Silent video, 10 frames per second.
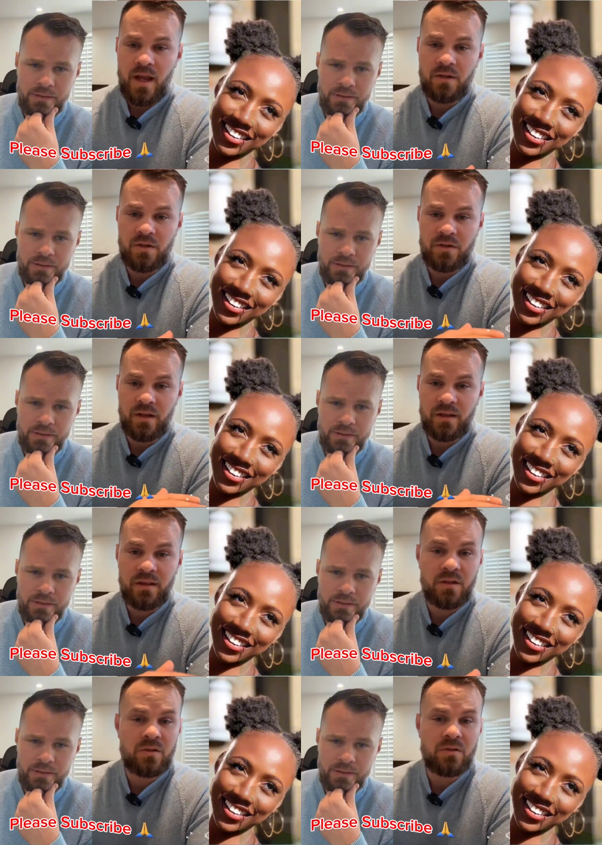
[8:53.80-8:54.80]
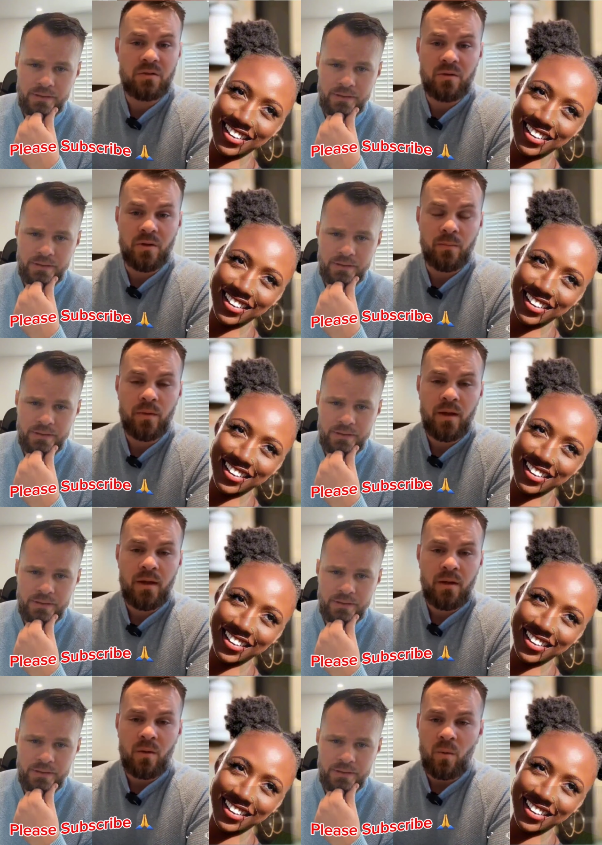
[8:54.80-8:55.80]
Speaker 1: and just let this storm
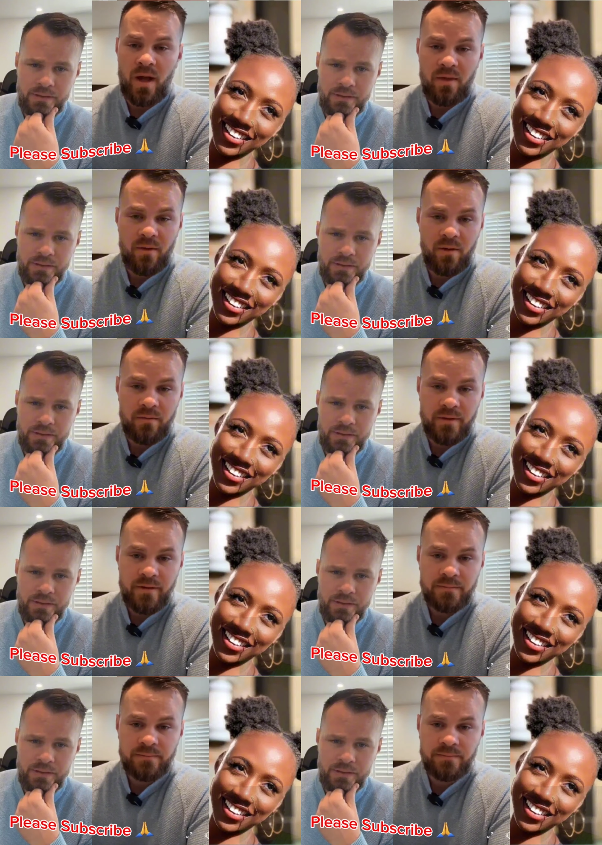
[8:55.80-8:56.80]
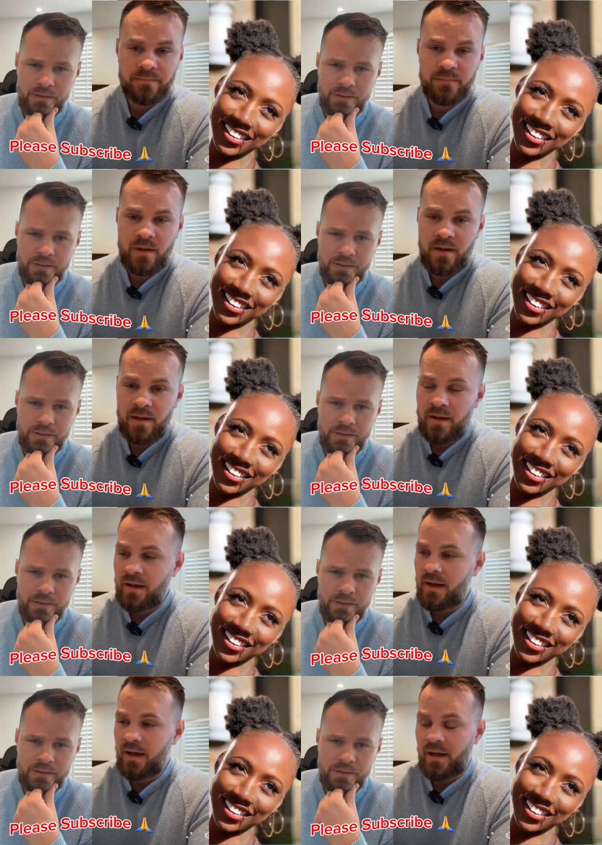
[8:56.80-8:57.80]
weather over.
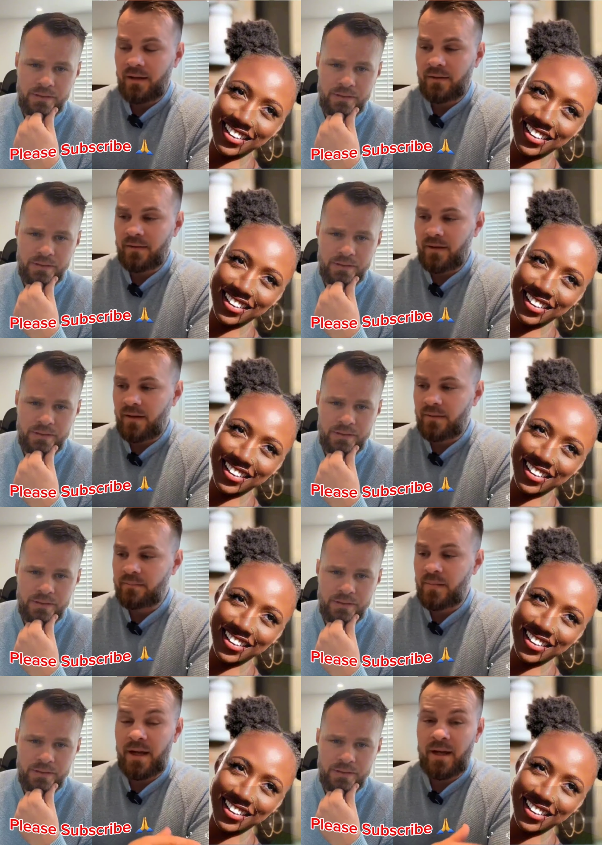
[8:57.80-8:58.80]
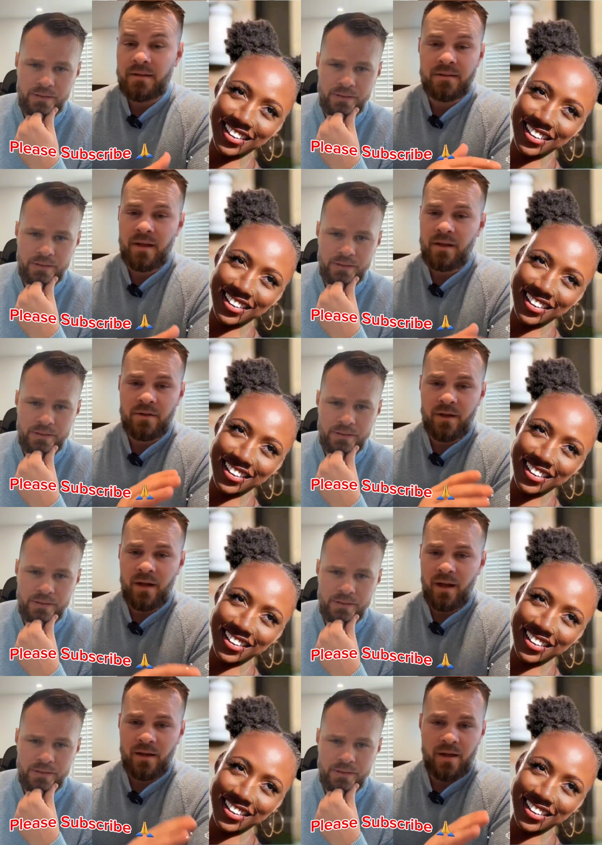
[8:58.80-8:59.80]
And uh, my ex staging
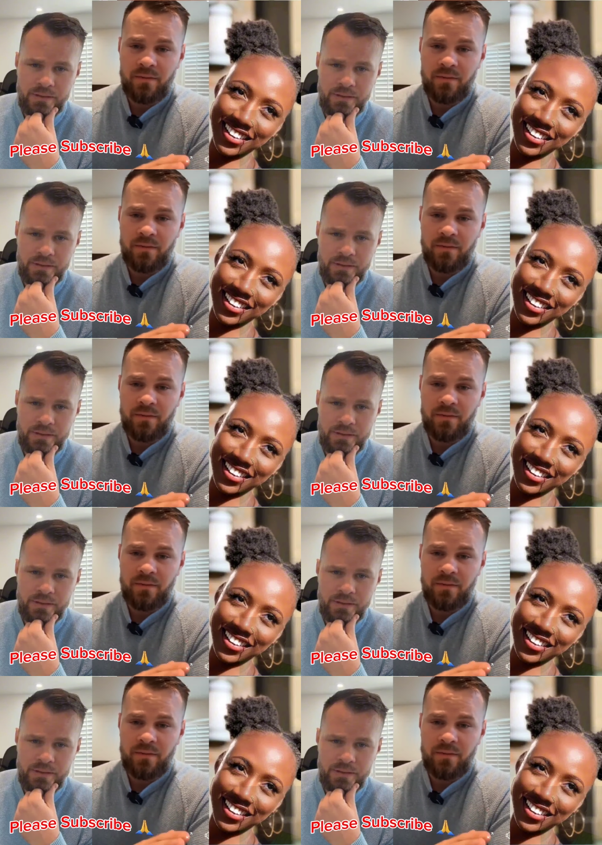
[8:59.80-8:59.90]
a